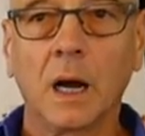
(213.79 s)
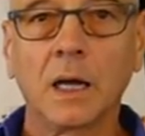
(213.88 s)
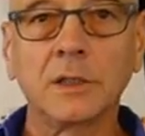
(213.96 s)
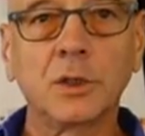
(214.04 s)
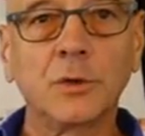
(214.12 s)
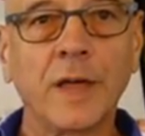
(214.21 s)

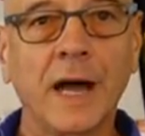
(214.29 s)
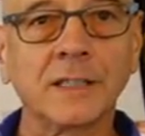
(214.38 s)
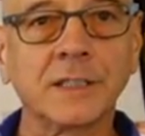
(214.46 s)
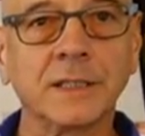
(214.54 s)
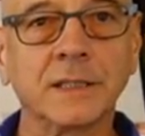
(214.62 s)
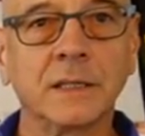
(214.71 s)

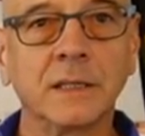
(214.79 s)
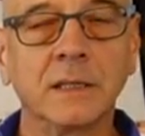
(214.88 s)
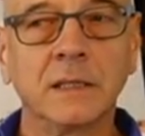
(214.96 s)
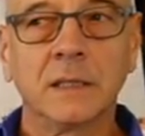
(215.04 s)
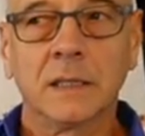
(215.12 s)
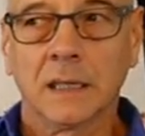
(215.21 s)

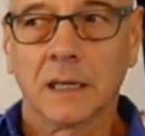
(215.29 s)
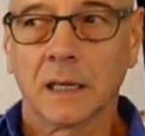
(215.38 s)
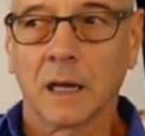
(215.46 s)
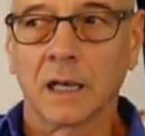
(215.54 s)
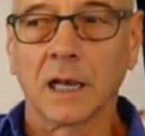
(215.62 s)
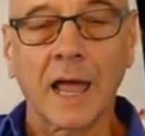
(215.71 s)

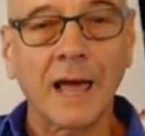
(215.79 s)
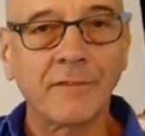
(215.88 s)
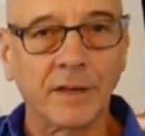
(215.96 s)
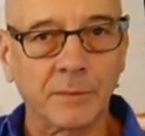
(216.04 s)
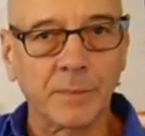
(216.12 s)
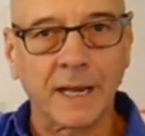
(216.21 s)

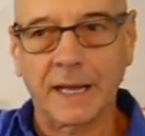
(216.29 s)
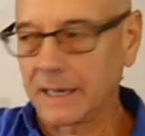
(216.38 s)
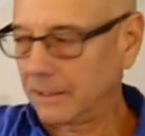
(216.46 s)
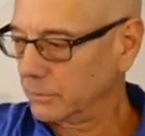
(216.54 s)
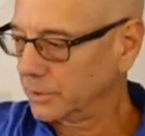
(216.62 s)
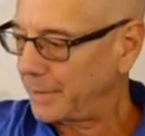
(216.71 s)
2011, but I
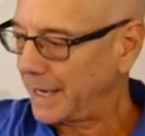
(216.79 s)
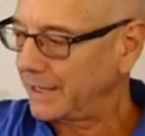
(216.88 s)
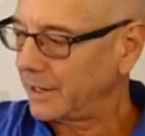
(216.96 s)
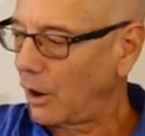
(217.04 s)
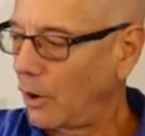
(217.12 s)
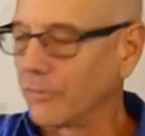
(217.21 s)
was painted
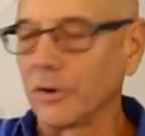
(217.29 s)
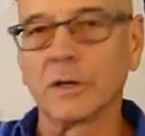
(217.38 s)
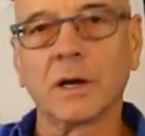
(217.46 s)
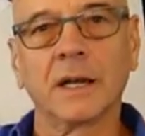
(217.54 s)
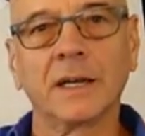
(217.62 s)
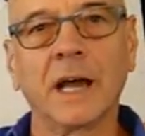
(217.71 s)
over
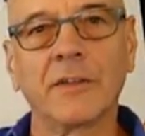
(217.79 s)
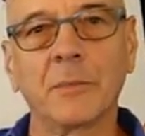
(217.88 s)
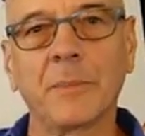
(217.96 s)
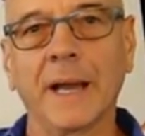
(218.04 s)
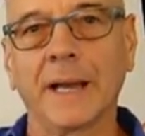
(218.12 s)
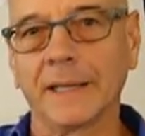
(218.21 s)
another
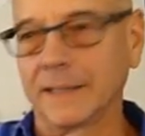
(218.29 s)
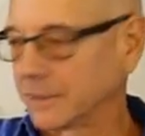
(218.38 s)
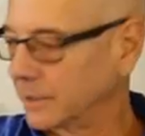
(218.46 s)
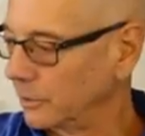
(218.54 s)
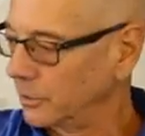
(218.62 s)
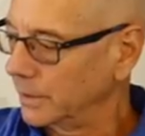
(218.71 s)
painting,
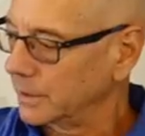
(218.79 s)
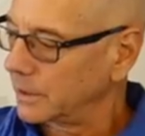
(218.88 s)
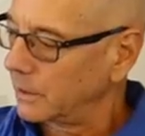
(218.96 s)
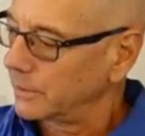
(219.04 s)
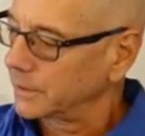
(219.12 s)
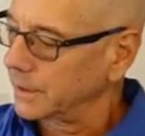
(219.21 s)
so you can
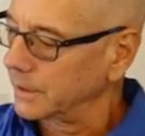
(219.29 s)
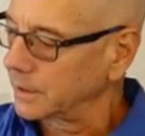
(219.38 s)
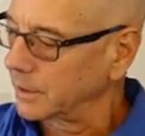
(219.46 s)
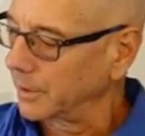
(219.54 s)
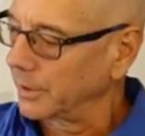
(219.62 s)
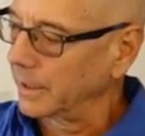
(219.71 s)
sort of see
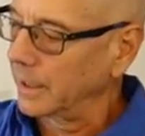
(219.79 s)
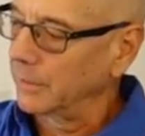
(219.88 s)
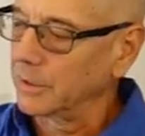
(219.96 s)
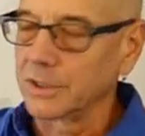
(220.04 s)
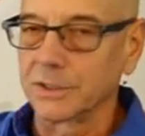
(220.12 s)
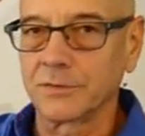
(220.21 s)
some of the
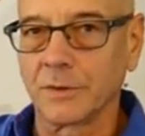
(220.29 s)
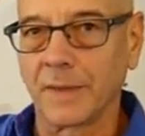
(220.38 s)
images from